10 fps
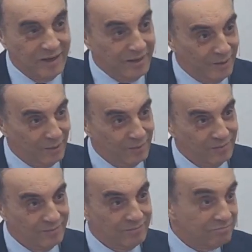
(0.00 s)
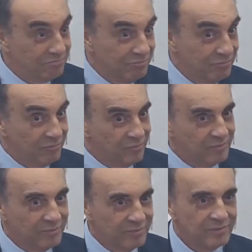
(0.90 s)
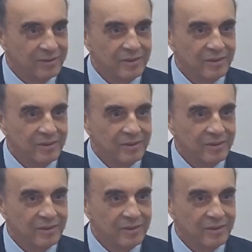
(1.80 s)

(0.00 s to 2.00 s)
didn't understand the text. He read.